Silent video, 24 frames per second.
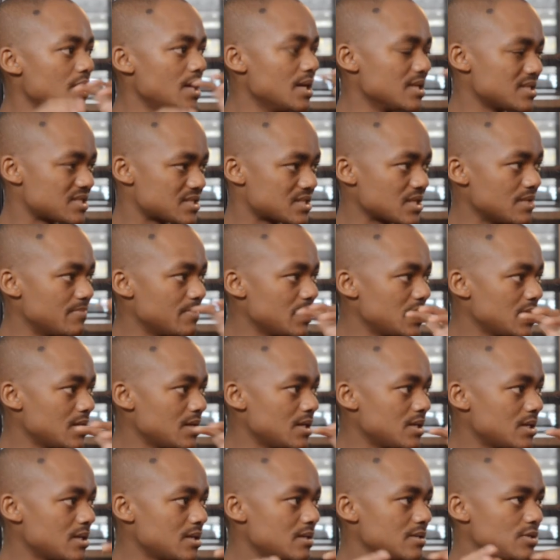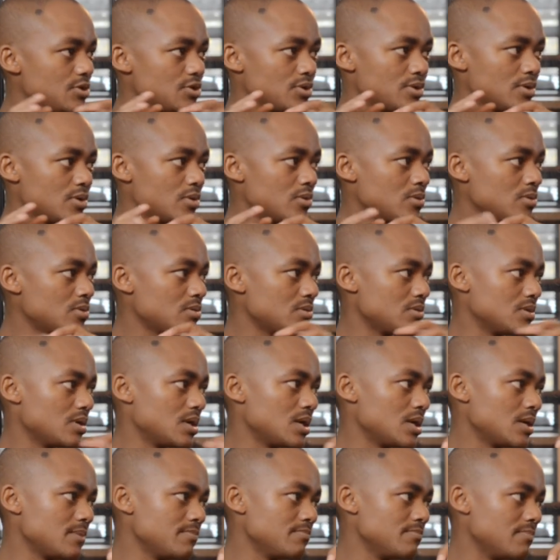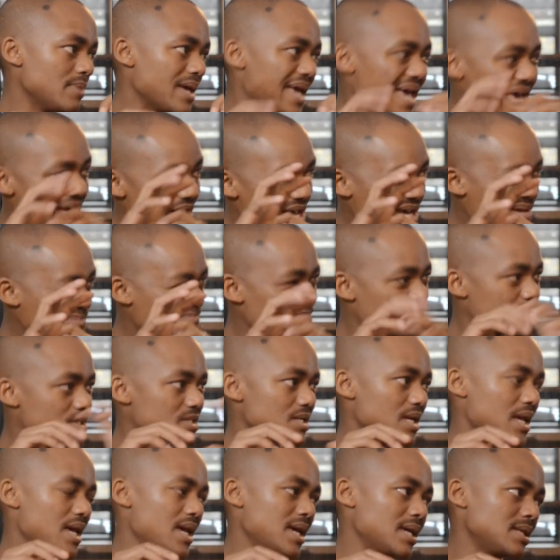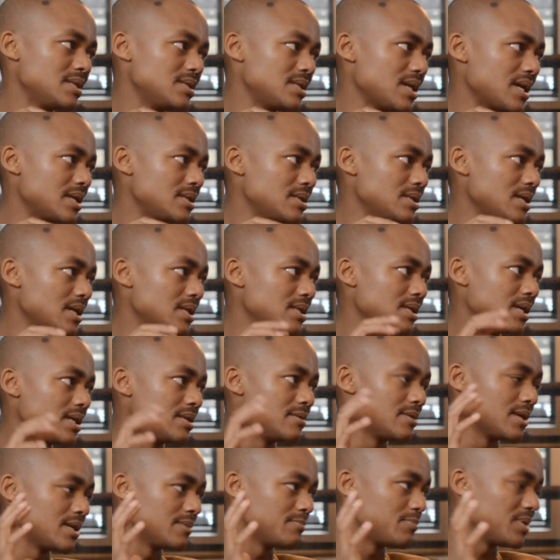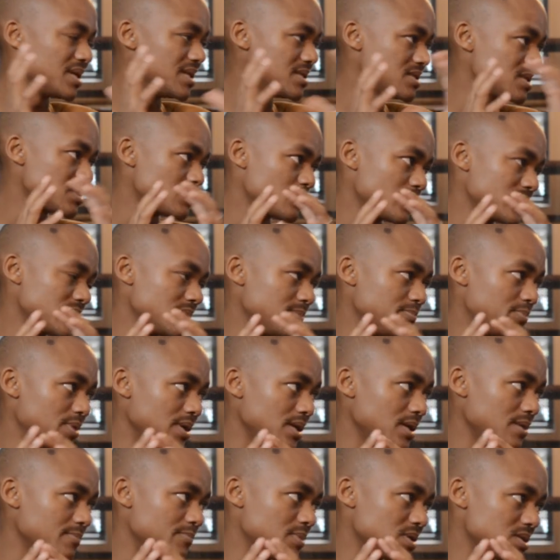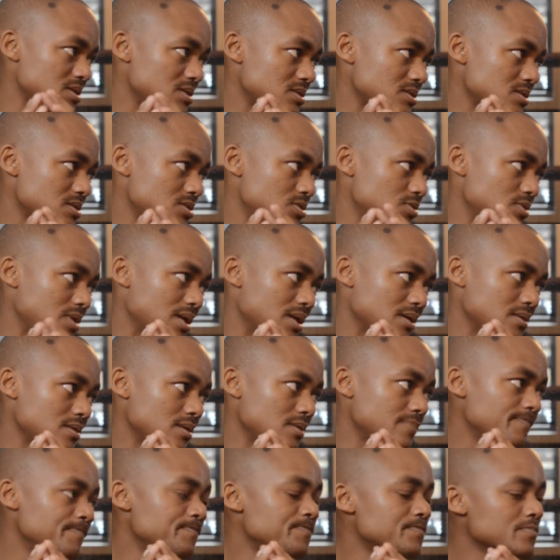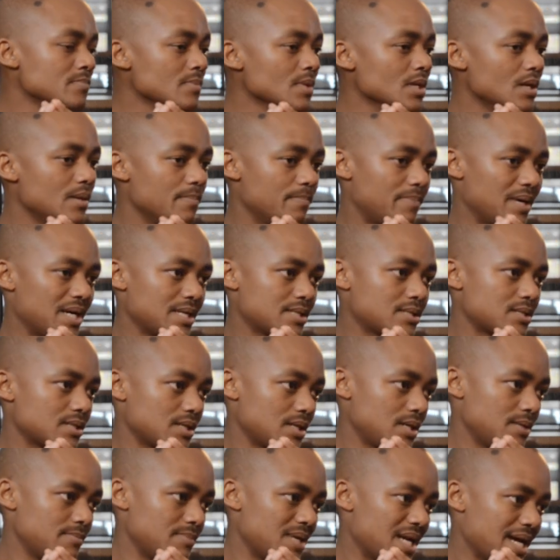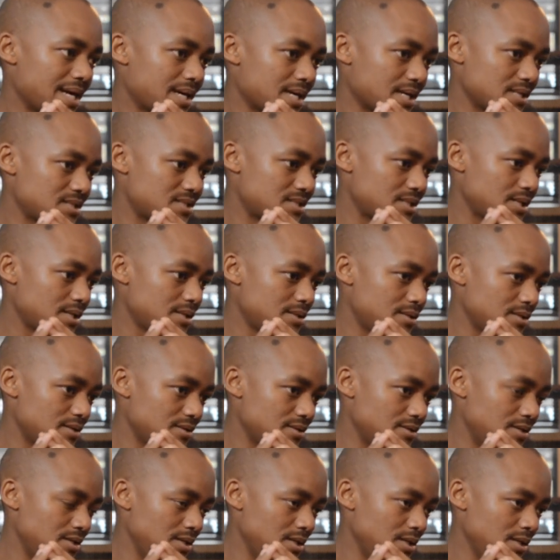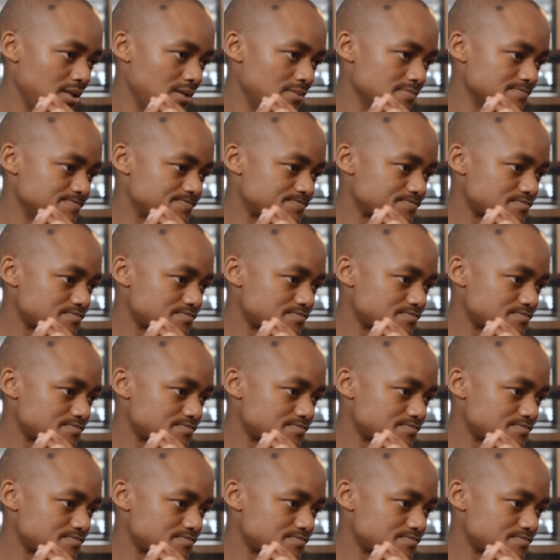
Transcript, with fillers: similar, you know, um, apps mm-hmm. and, and, and, and, and places where they're bringing businesses together. But um, like I said, the